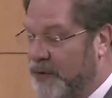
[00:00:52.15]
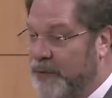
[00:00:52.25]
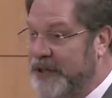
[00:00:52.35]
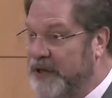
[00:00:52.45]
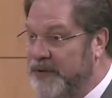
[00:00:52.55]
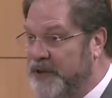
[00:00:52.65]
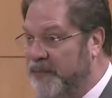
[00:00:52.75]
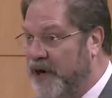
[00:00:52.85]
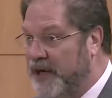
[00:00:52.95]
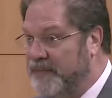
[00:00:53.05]
when we deal with
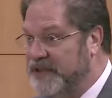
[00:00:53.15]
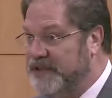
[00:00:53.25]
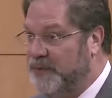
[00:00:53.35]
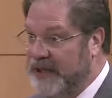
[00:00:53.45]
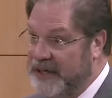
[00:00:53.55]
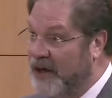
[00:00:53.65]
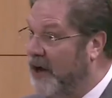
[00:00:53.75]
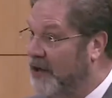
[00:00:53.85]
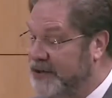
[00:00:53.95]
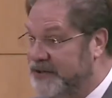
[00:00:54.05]
departments, we get
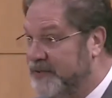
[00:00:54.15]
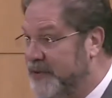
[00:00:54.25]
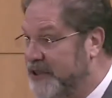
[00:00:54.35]
calls from